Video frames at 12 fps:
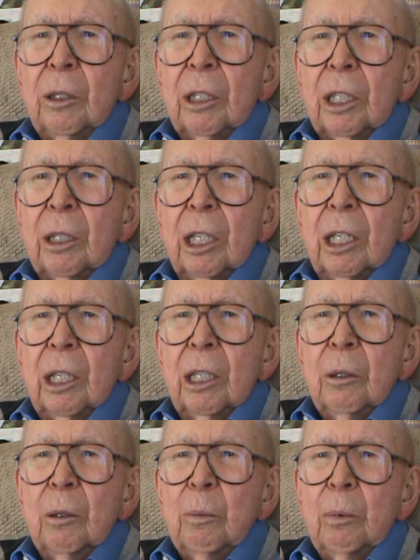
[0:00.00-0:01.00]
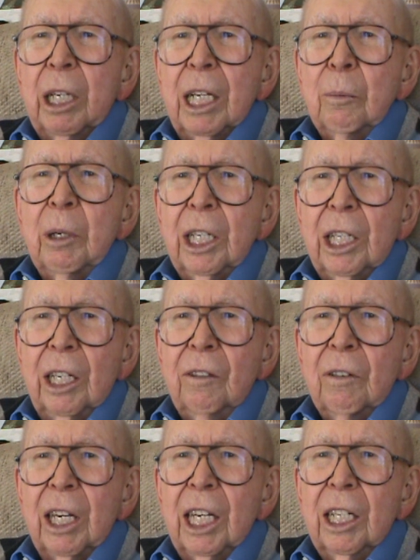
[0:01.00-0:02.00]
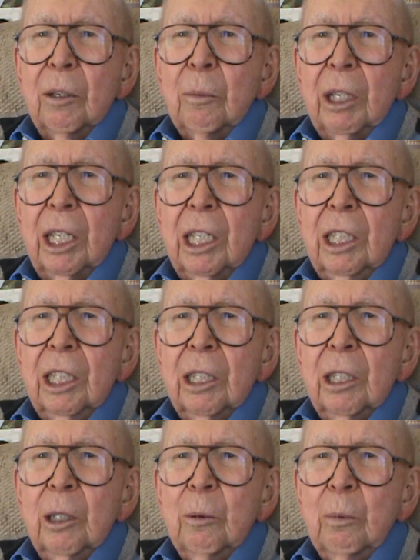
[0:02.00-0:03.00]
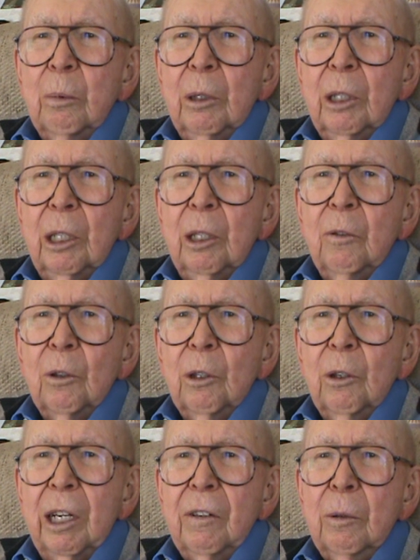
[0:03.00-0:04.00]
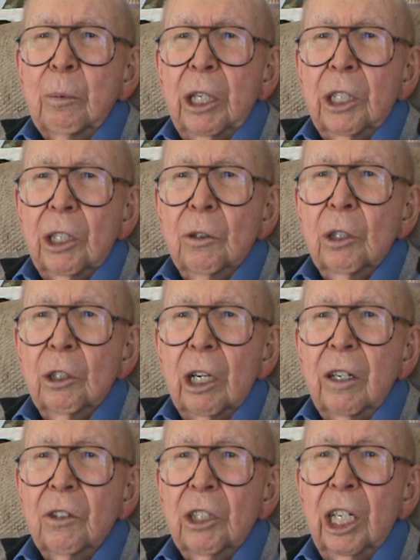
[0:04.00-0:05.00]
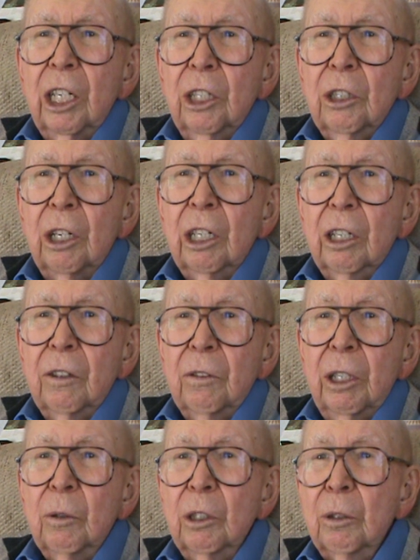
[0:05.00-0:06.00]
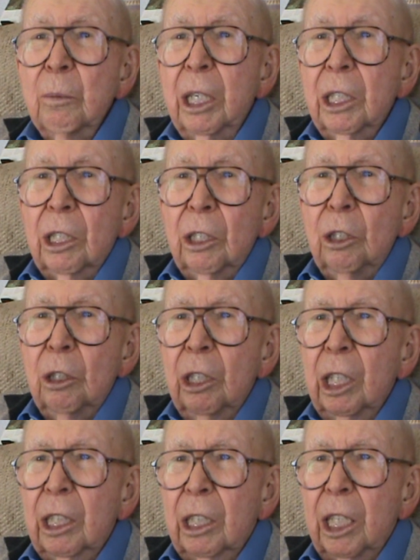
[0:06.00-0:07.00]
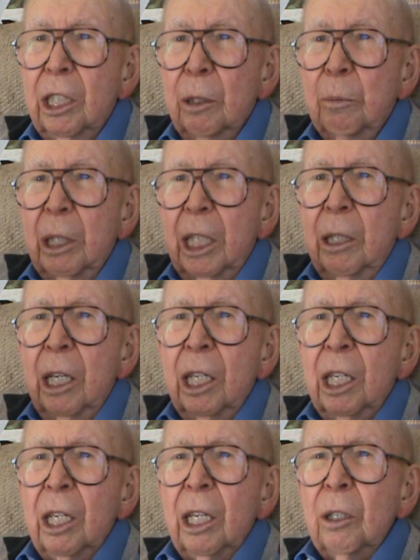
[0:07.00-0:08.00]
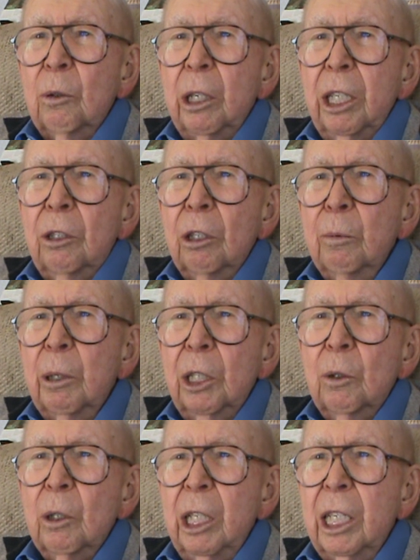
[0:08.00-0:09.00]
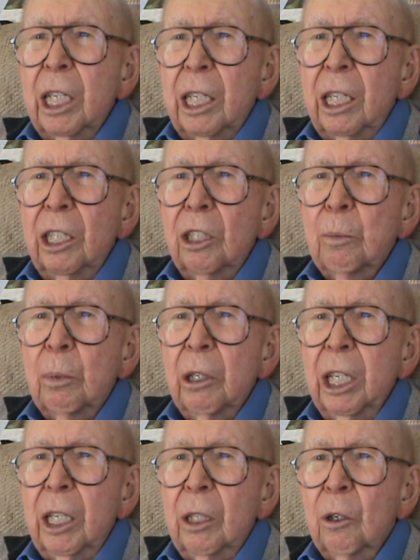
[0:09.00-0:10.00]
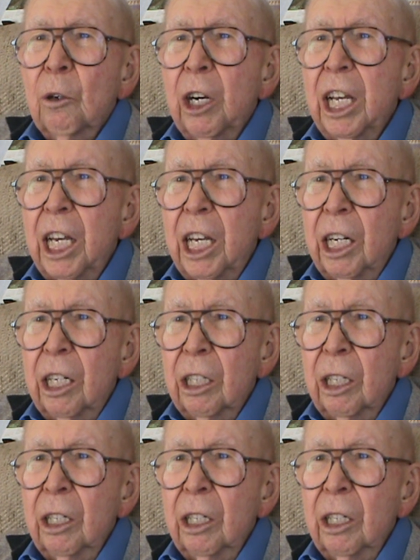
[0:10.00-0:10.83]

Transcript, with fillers: uh, plate making van to make the the photographic plates. This is offset lithography, which makes a takes a big twenty-two by twenty-nine inch plate grained and